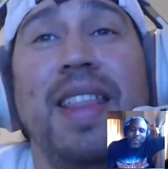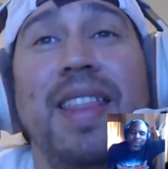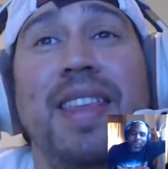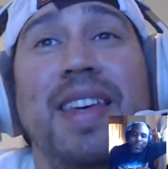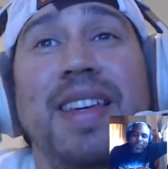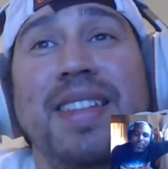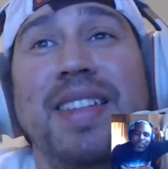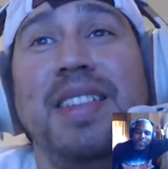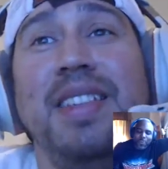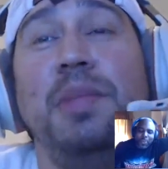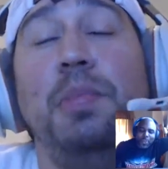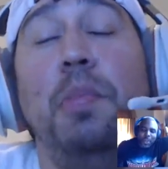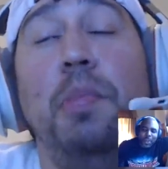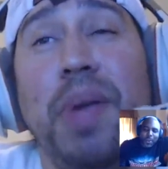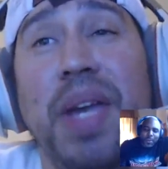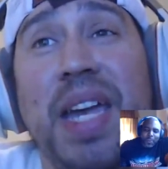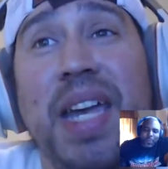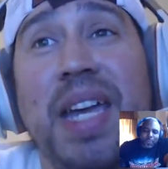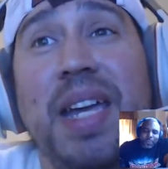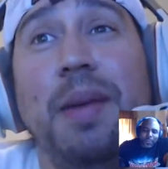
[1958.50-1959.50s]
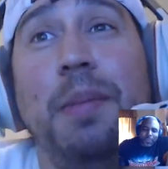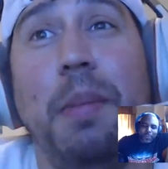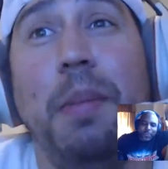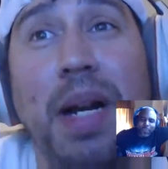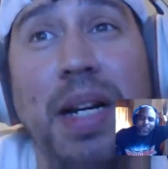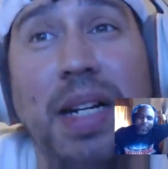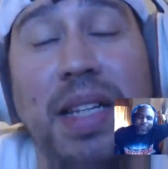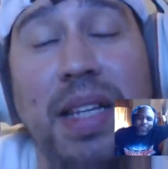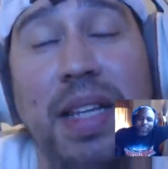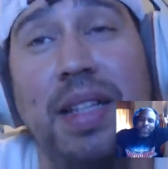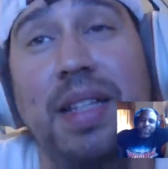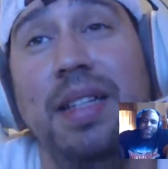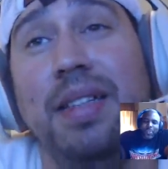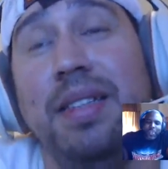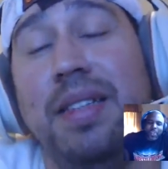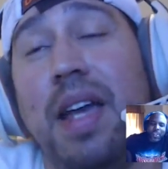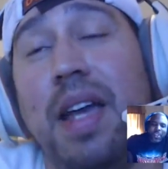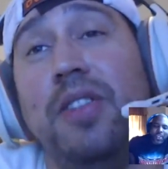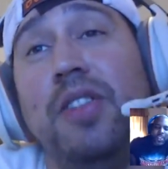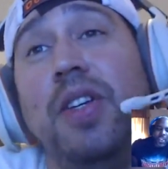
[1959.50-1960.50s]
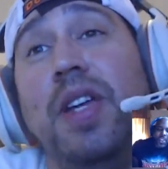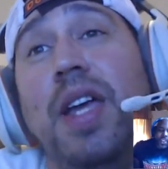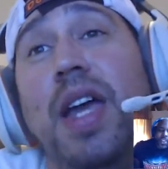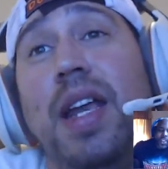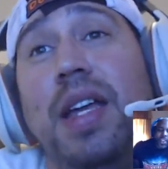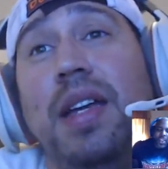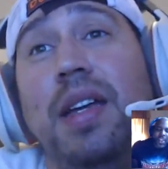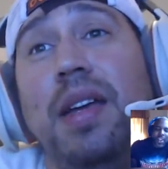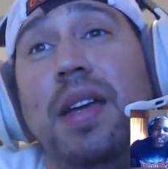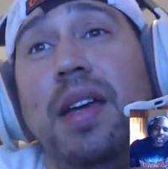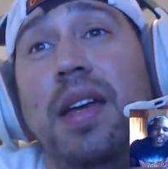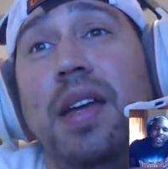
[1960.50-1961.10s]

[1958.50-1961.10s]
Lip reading: This is big money that these guys are getting.